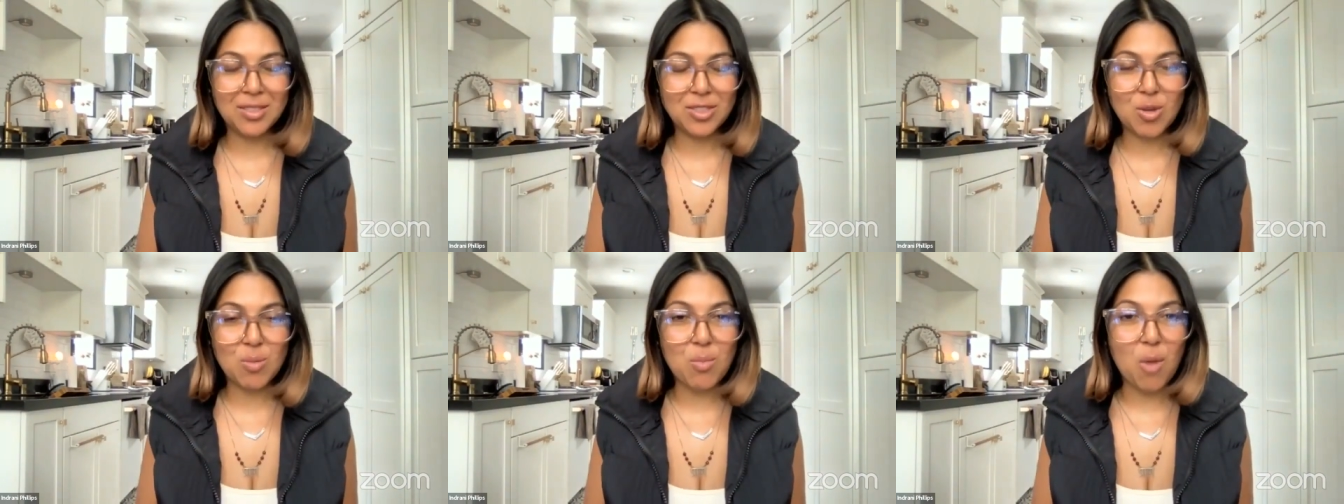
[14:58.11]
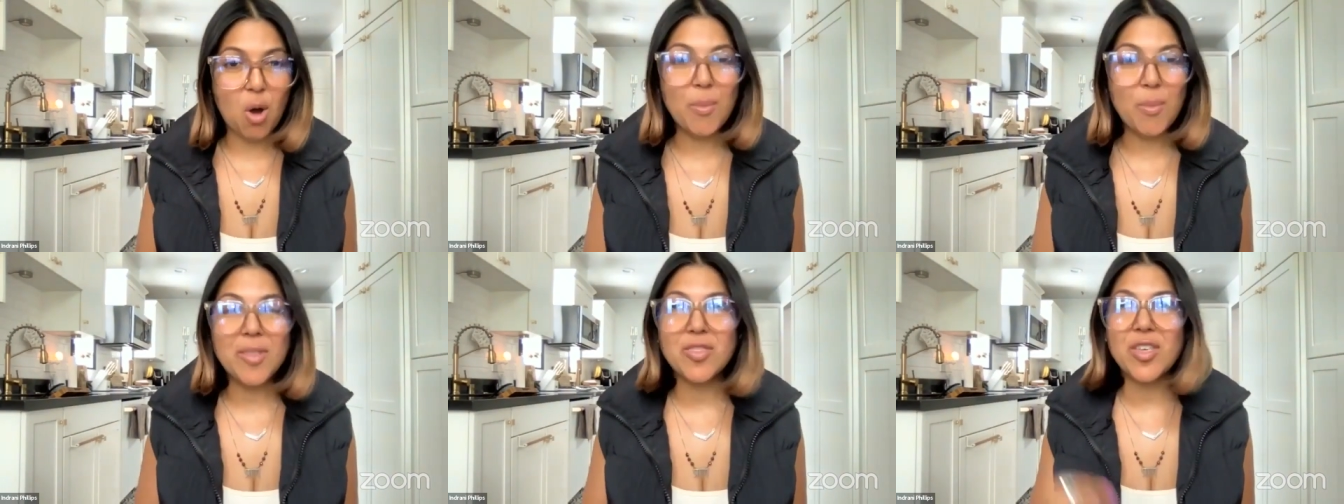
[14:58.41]
The
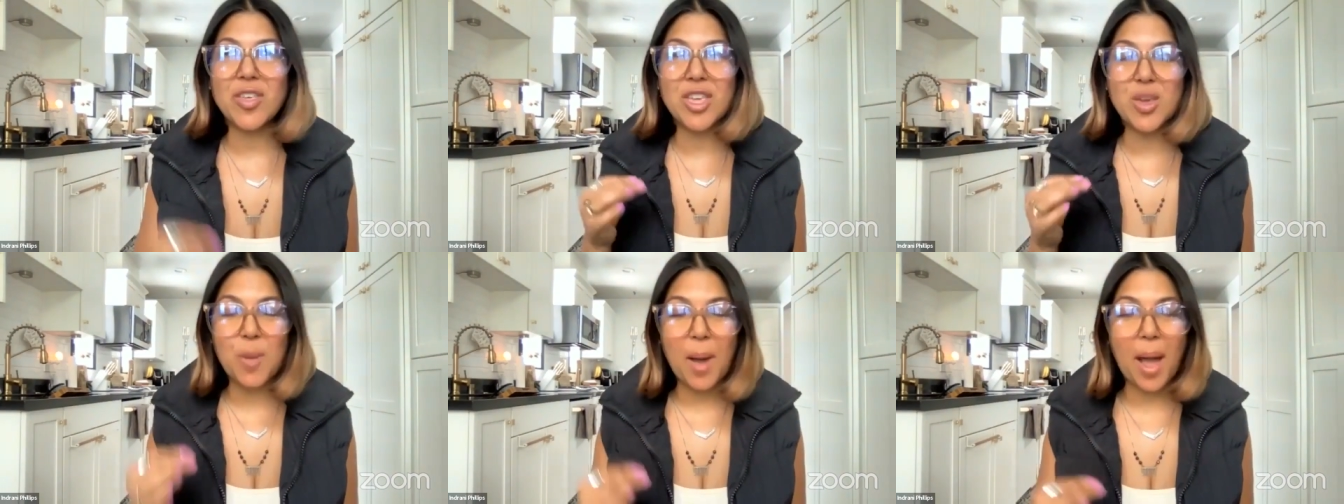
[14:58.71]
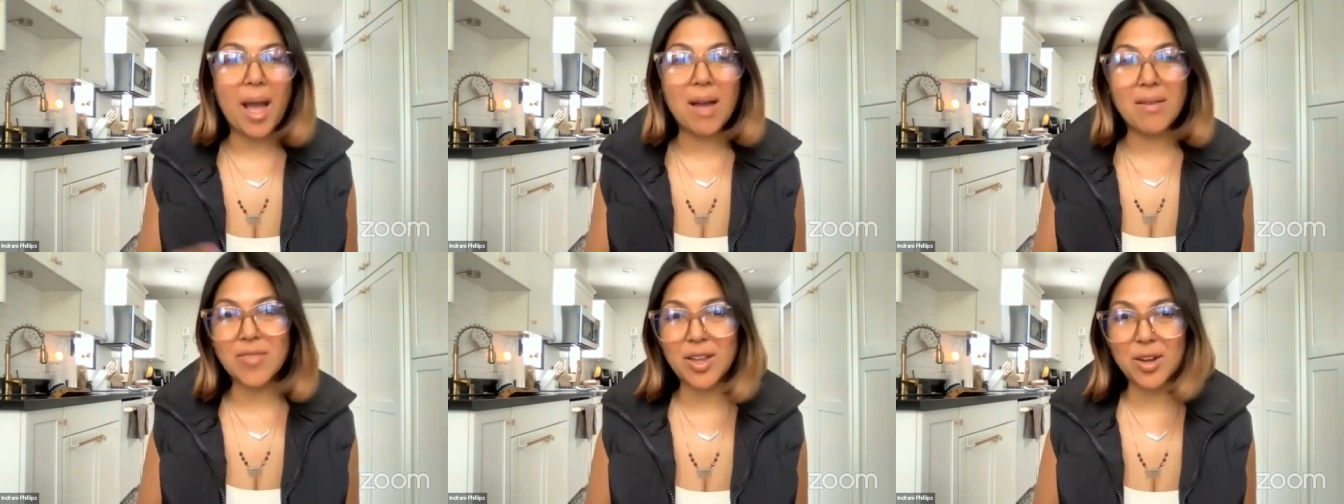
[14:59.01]
moment that you
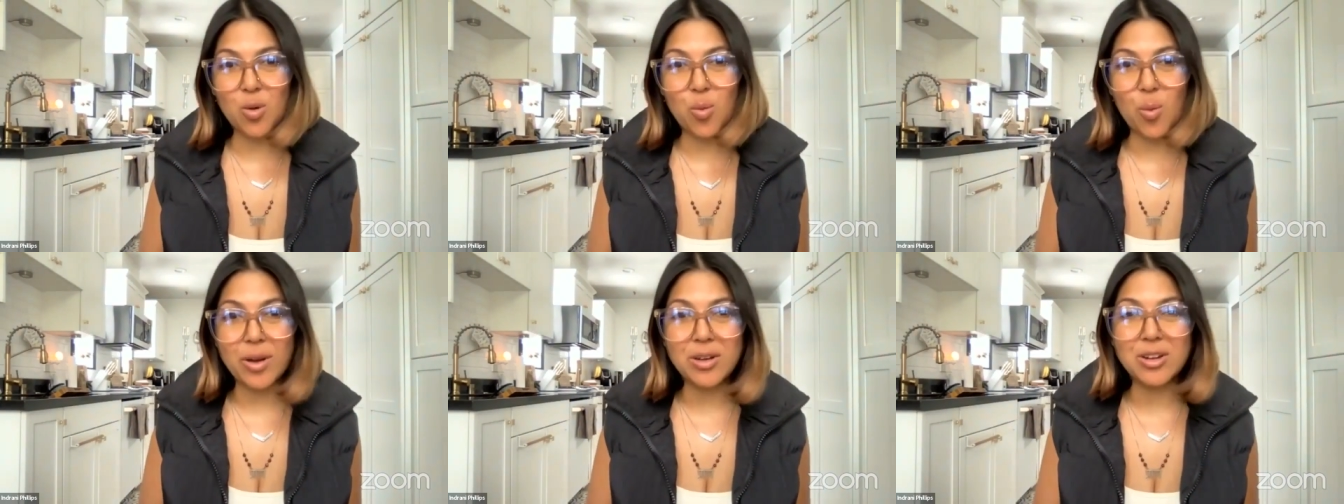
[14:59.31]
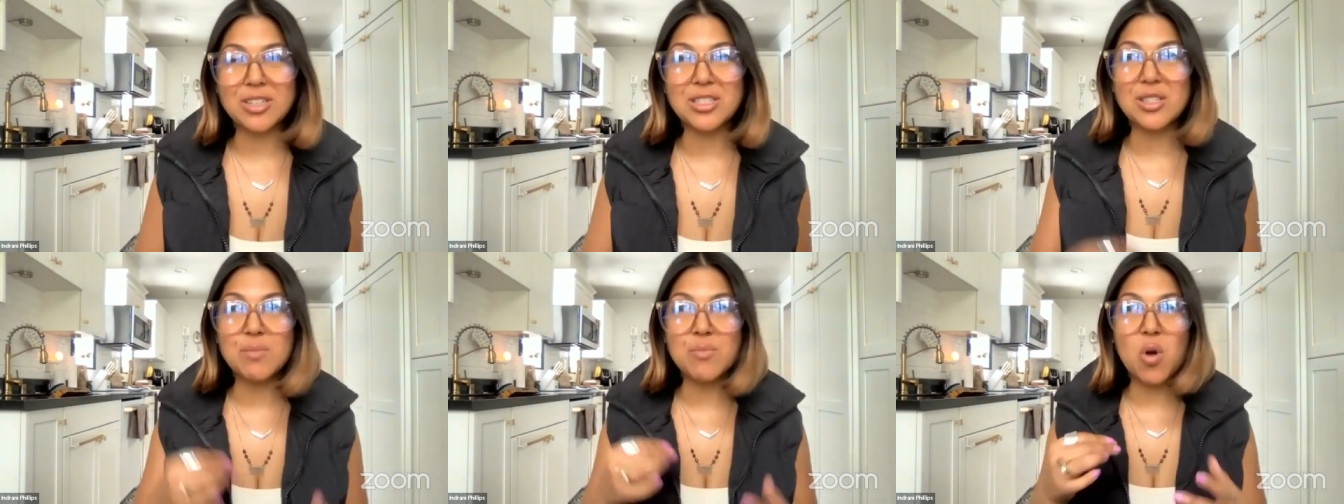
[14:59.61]
have that
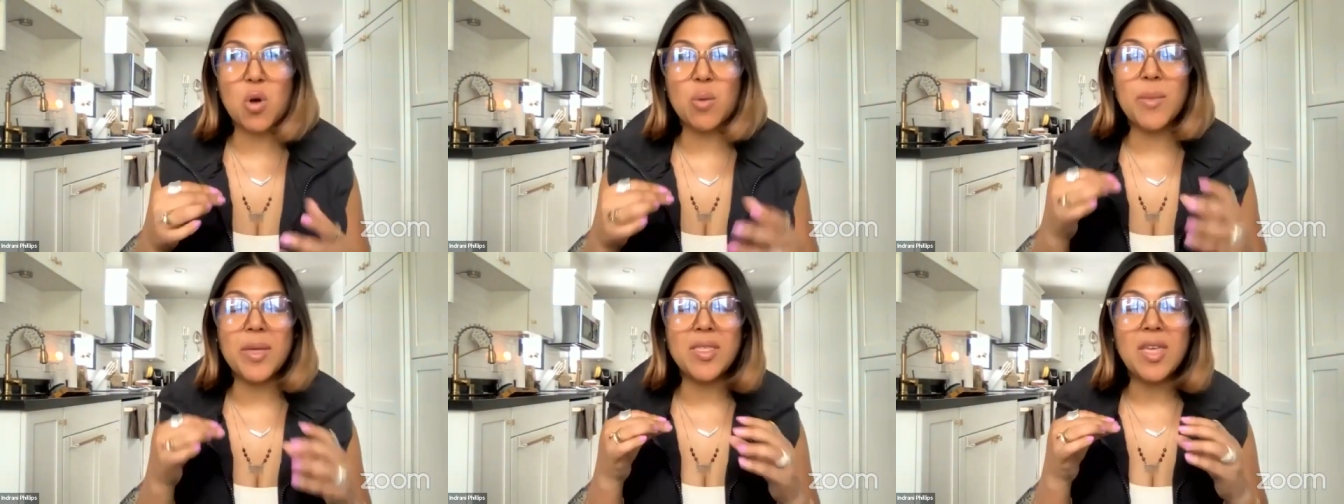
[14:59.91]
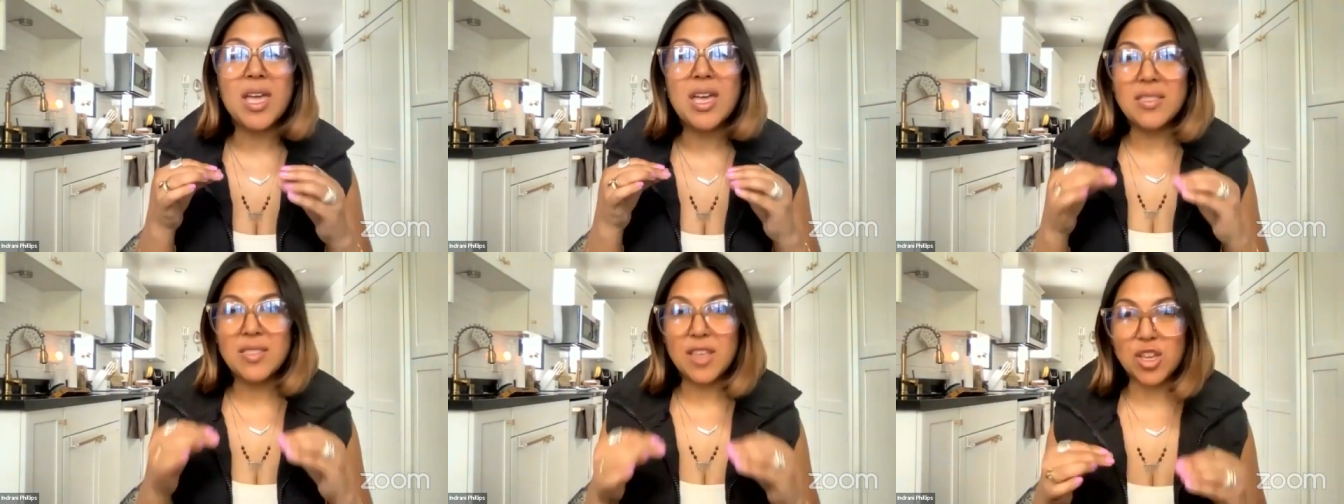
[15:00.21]
awareness, the
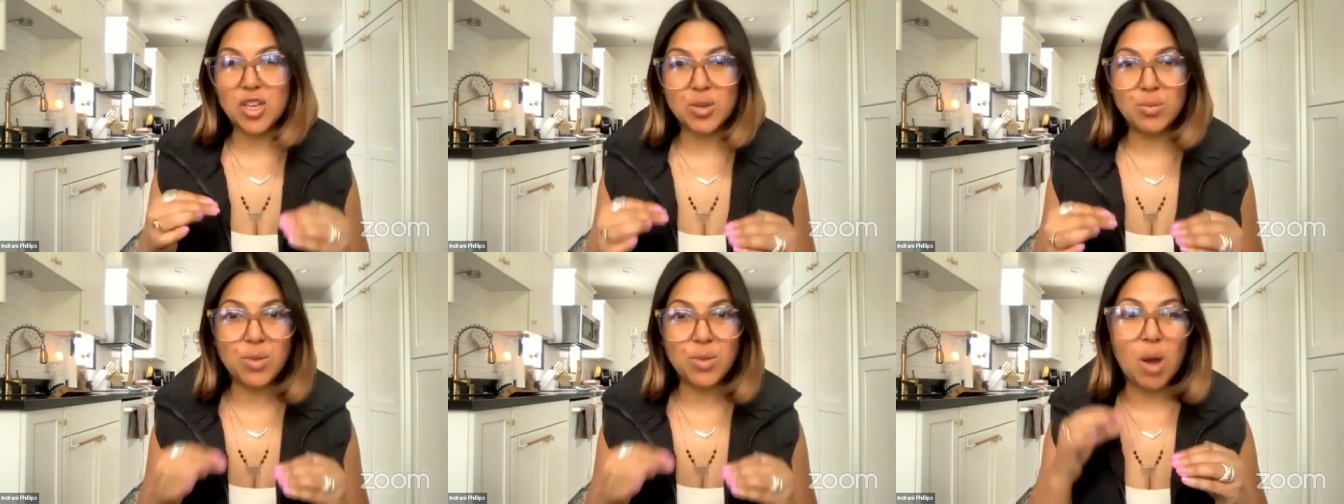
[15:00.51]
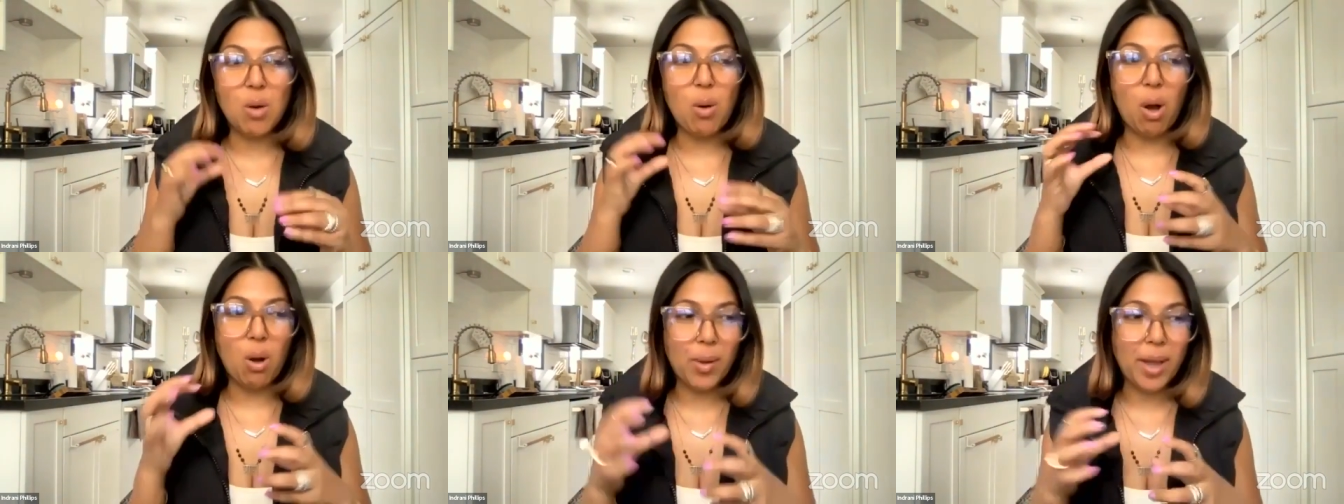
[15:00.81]
moment that you
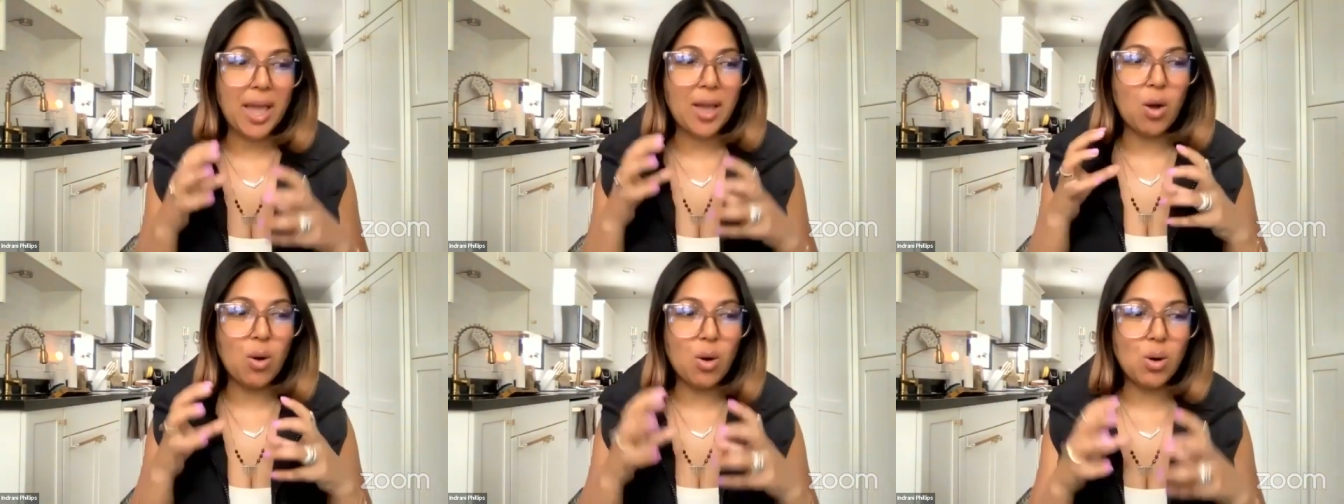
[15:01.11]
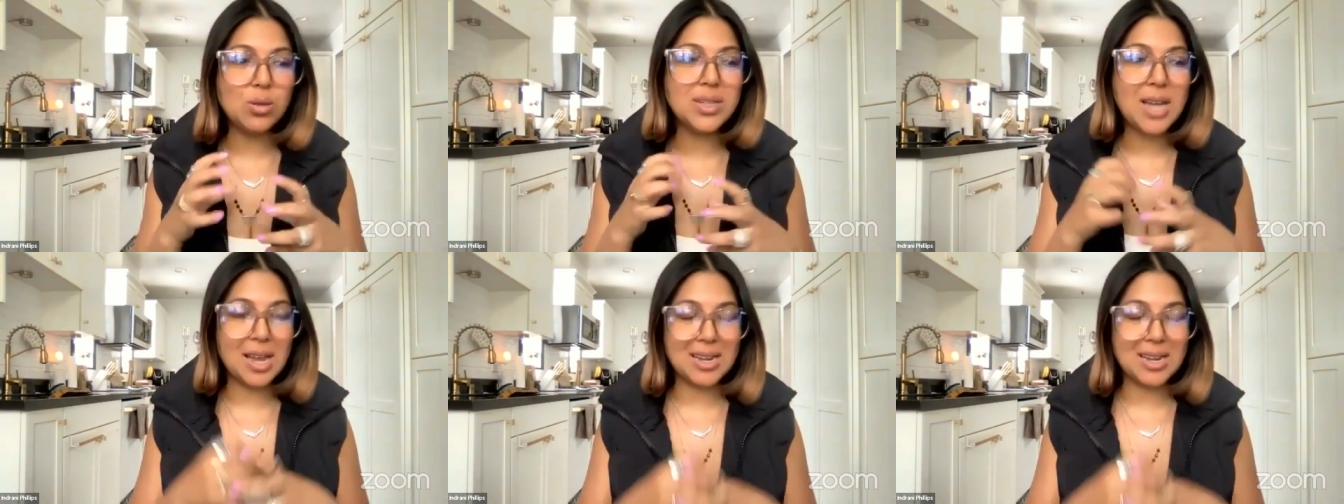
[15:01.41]
know, okay, hold